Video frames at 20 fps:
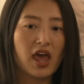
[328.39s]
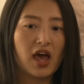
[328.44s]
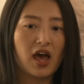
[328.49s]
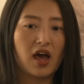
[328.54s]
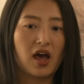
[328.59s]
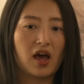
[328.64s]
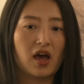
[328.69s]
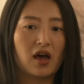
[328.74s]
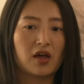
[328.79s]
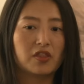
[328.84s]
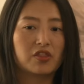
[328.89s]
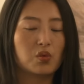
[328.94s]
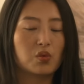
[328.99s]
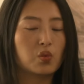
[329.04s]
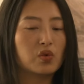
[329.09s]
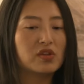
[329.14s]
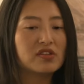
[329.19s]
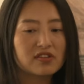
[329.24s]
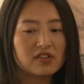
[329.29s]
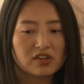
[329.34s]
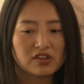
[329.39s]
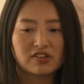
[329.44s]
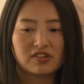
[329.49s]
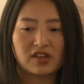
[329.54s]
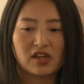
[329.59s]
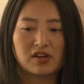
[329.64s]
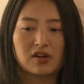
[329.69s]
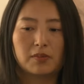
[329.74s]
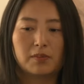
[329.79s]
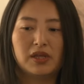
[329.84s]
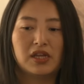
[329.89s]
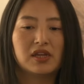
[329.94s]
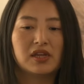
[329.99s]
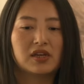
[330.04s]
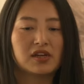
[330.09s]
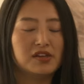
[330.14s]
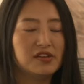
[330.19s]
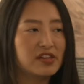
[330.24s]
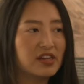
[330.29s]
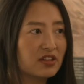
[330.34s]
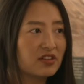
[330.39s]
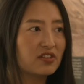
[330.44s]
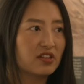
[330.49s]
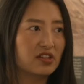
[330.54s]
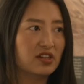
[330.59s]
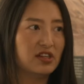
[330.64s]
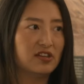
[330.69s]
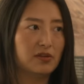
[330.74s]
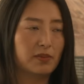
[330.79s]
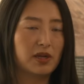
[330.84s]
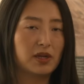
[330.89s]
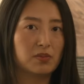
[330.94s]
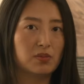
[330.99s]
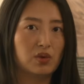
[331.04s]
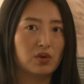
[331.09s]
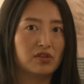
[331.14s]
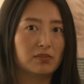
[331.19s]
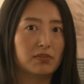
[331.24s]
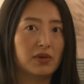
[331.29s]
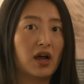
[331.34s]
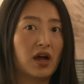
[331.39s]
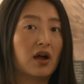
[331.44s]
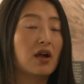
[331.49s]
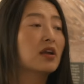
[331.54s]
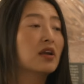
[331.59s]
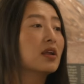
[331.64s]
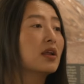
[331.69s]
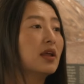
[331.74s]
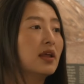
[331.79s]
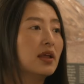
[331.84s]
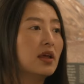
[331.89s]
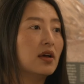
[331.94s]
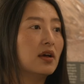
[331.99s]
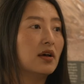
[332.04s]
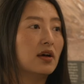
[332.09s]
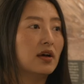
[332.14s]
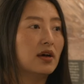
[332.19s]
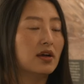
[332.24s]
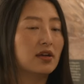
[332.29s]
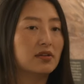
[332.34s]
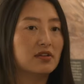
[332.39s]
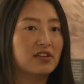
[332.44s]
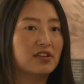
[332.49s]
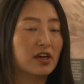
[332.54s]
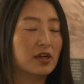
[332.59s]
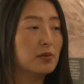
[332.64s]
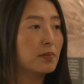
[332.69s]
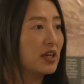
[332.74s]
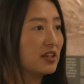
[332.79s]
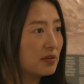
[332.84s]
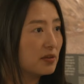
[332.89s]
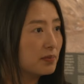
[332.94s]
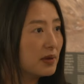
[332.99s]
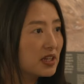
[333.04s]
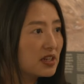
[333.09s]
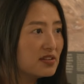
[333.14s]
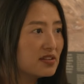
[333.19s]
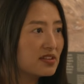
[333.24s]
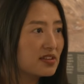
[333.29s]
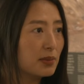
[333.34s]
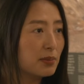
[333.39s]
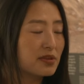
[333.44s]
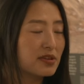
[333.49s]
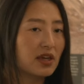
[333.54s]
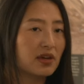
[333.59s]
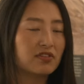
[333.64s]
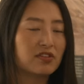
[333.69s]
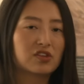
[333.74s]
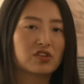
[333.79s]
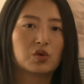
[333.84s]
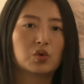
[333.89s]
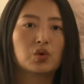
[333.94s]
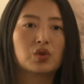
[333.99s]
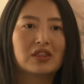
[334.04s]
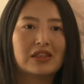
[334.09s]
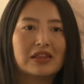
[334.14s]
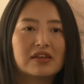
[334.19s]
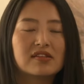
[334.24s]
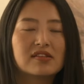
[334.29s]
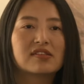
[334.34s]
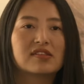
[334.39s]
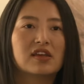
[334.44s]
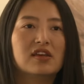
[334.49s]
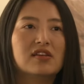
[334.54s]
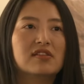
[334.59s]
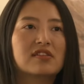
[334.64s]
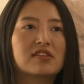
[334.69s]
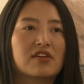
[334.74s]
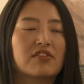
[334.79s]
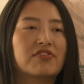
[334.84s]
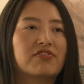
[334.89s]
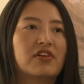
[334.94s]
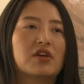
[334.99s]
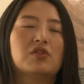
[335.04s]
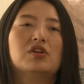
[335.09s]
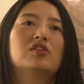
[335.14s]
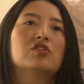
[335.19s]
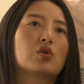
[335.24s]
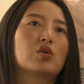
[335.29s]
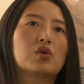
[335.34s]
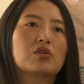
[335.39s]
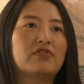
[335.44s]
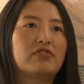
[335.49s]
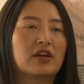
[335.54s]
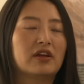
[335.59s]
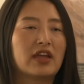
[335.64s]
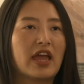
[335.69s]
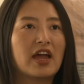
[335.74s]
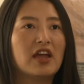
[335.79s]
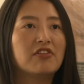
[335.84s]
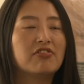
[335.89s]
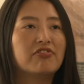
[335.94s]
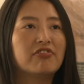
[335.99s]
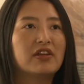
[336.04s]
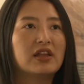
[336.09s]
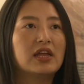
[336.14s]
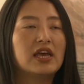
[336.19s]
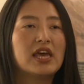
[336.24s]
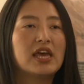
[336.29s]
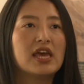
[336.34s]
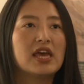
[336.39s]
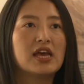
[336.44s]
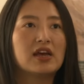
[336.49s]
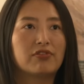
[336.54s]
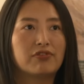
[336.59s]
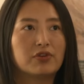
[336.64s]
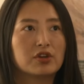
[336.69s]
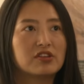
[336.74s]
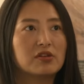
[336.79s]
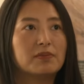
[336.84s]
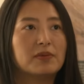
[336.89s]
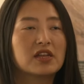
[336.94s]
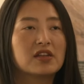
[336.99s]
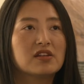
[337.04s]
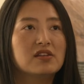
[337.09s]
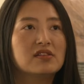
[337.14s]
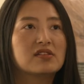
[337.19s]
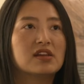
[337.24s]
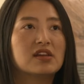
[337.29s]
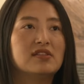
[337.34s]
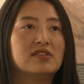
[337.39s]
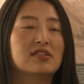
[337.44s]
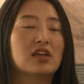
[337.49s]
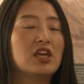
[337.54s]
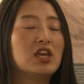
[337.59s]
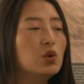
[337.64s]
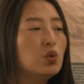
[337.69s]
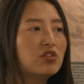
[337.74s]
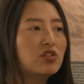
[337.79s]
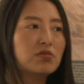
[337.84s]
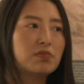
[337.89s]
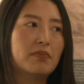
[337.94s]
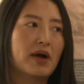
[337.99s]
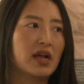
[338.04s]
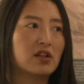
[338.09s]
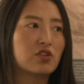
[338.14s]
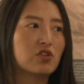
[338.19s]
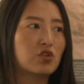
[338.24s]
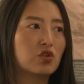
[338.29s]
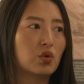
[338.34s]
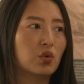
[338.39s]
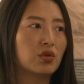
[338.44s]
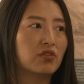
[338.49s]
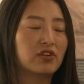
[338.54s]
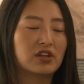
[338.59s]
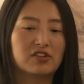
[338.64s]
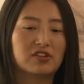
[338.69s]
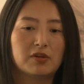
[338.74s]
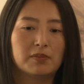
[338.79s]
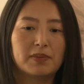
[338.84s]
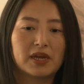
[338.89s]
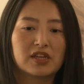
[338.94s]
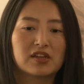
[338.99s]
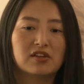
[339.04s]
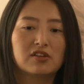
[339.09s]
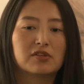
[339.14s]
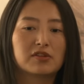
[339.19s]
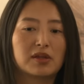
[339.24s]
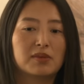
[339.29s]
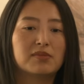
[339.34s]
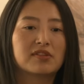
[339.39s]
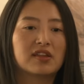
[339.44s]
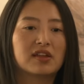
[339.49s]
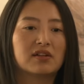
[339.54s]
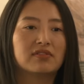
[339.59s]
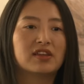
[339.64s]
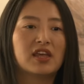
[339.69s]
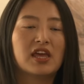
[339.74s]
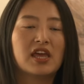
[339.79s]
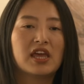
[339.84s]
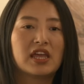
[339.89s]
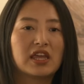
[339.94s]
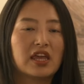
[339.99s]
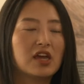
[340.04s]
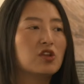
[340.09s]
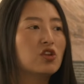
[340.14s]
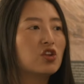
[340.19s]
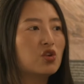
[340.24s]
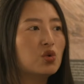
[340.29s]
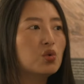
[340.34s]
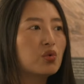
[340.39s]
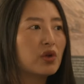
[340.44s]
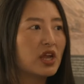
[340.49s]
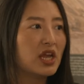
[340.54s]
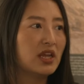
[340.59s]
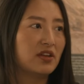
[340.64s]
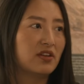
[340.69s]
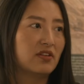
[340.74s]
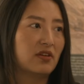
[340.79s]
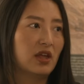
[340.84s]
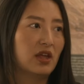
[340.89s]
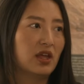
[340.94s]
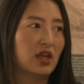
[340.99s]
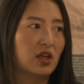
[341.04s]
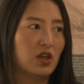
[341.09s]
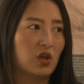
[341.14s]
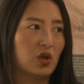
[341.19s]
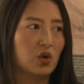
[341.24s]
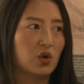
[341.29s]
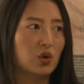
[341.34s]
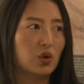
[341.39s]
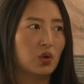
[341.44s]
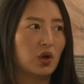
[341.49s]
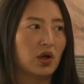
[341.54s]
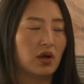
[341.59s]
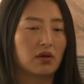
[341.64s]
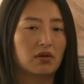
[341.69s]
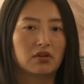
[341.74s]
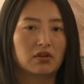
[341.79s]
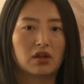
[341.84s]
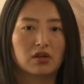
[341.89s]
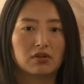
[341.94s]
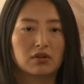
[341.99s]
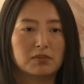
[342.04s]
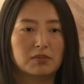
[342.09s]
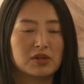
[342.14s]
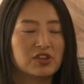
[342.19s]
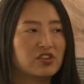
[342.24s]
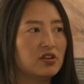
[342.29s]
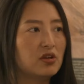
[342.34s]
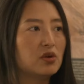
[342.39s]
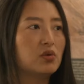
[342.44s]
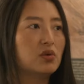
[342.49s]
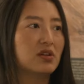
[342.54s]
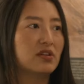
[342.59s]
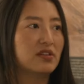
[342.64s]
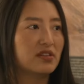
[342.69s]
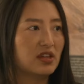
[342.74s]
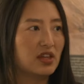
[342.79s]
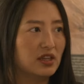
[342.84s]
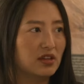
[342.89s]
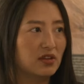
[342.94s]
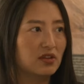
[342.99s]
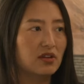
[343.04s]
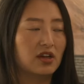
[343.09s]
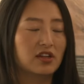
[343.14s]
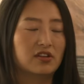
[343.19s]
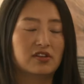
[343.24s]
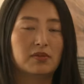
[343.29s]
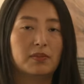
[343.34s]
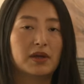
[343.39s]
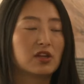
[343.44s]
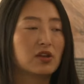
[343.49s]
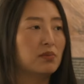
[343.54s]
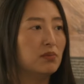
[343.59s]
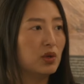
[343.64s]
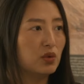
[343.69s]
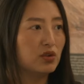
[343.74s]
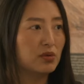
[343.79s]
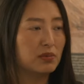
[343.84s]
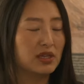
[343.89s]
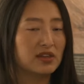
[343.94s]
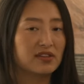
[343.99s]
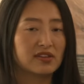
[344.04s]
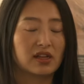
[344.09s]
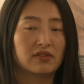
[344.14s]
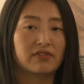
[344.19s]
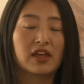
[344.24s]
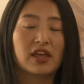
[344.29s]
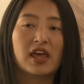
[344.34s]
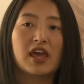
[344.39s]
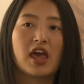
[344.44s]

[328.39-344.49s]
Uh, the research that are being conducted in Tibet Museum are uh, done by Tibetans themselves. So this is a very sort of like, I feel for Tibetans, it's a huge milestone for Tibetans themselves can curate you know, uh, uh, materials in uh, Tibetan Museum itself.